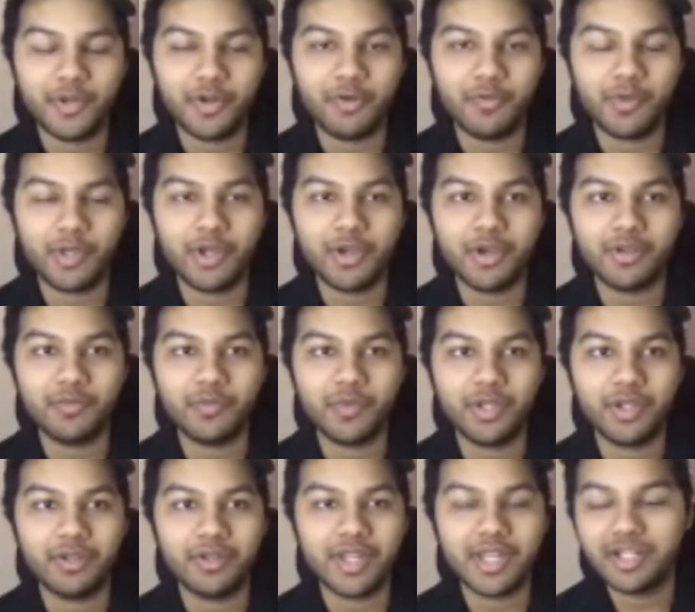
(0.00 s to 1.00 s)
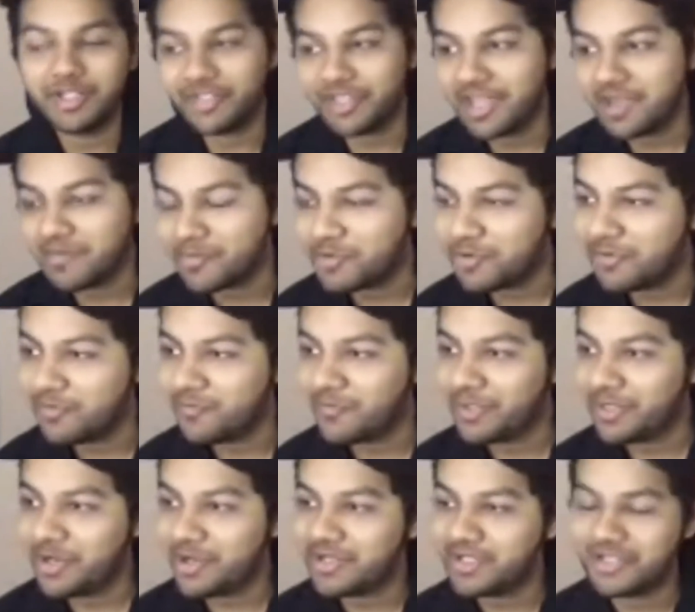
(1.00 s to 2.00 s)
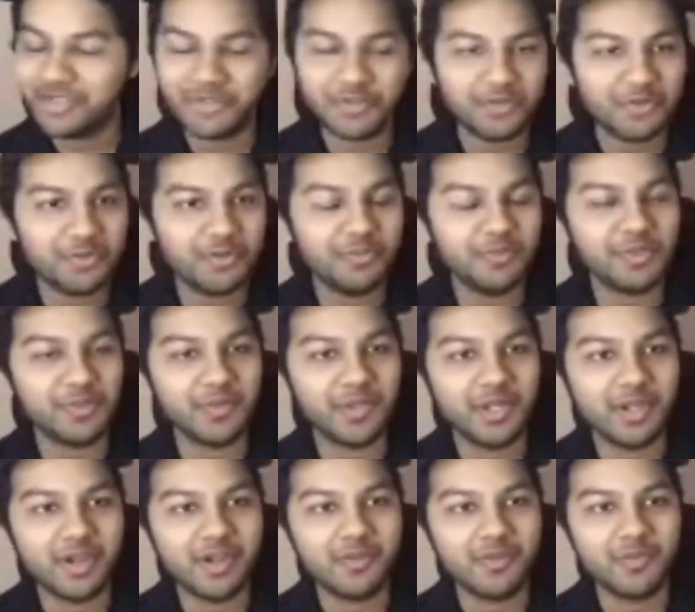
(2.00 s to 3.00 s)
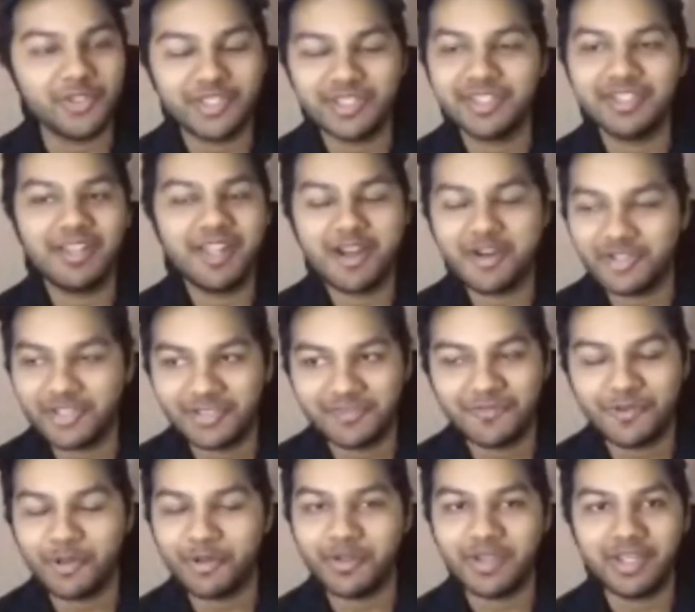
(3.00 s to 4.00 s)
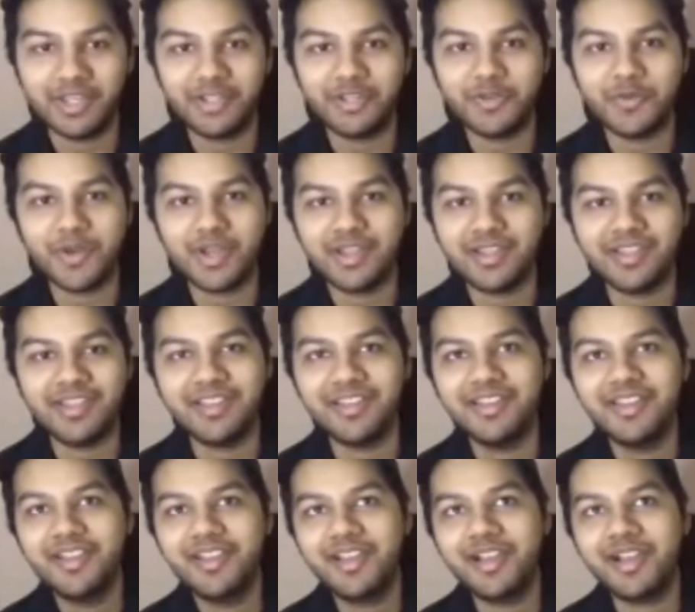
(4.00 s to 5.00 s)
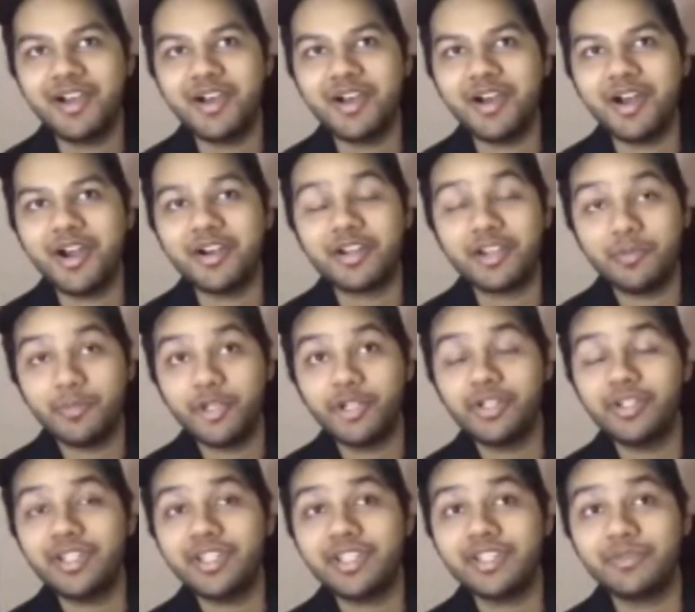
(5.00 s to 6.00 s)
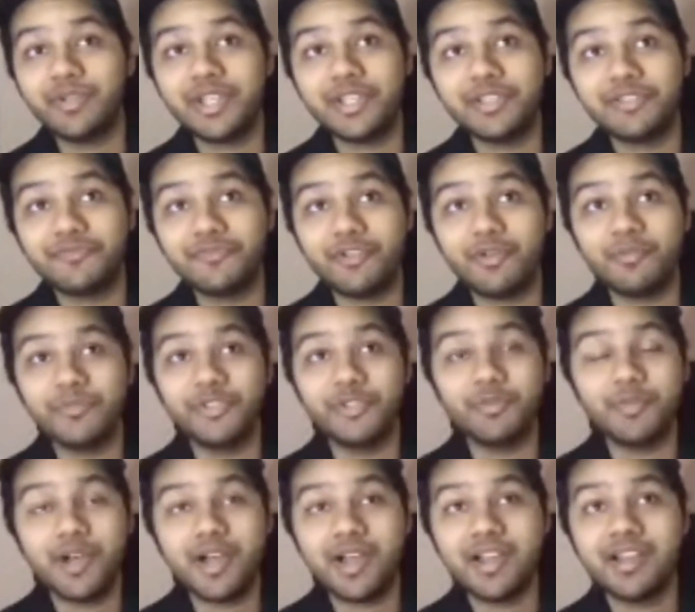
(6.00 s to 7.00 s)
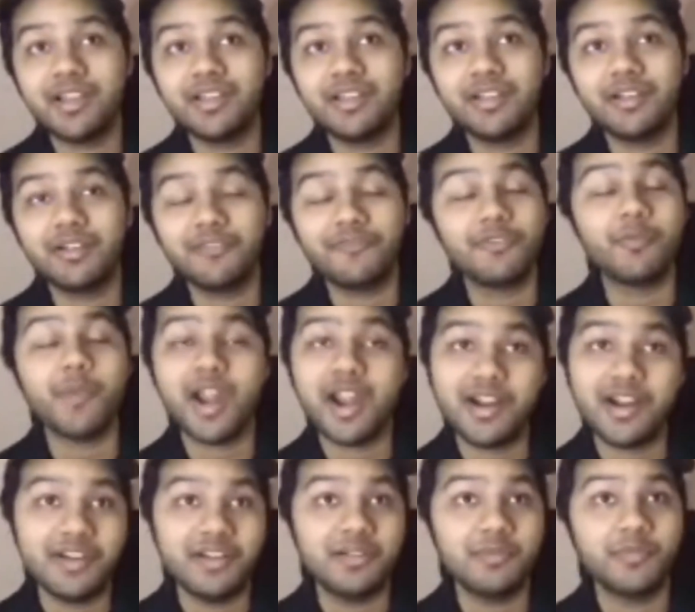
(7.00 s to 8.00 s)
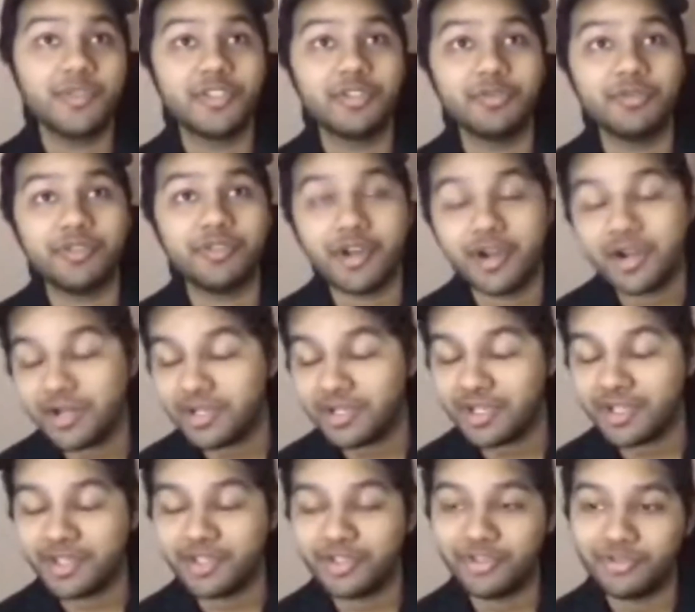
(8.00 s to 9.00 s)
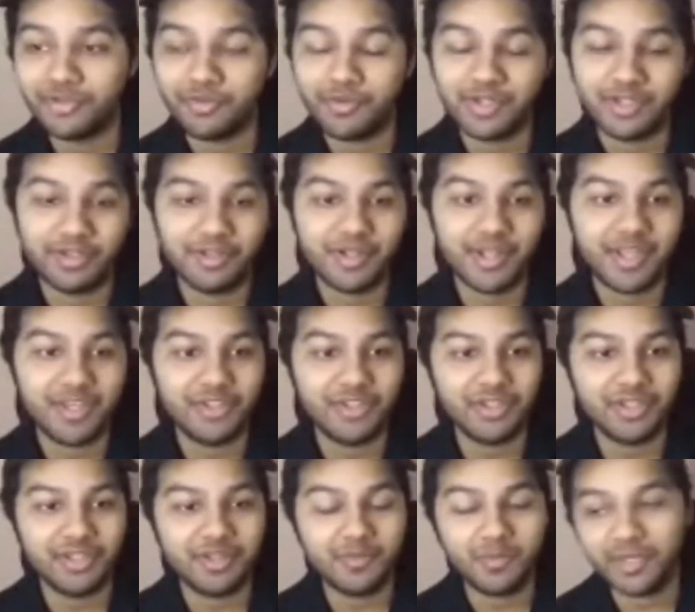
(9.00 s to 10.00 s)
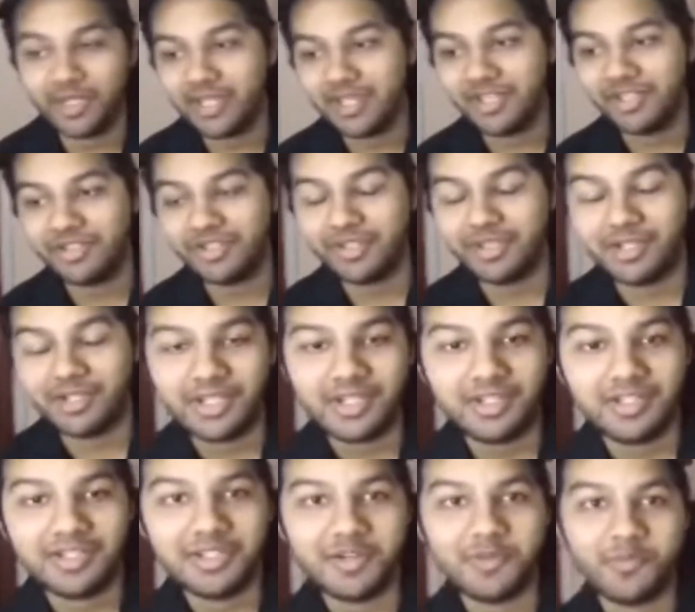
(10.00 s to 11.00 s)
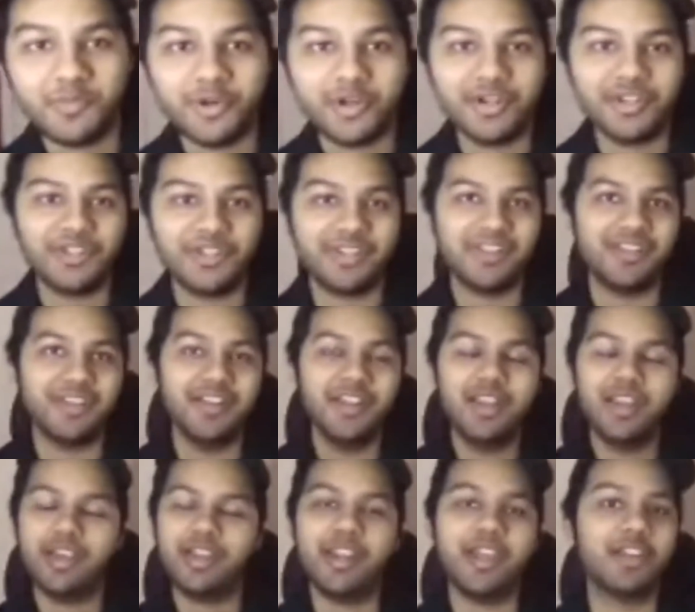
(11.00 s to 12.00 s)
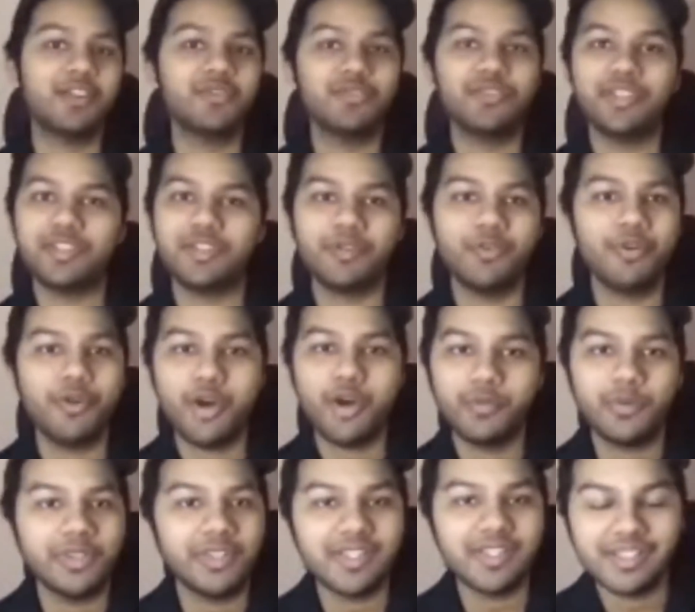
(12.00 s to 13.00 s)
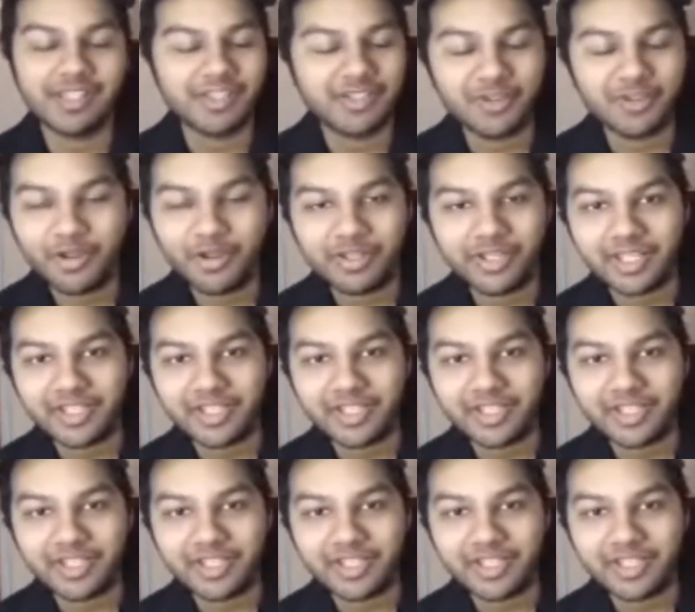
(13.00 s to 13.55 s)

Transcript: We got El Jaboom, we got Ajoobs, which is the largest following in UAE. Our communities range from Dubai, from Arabs to Turkish to Indonesian, Malaysian, Indian, Persian, and I could just go on with this list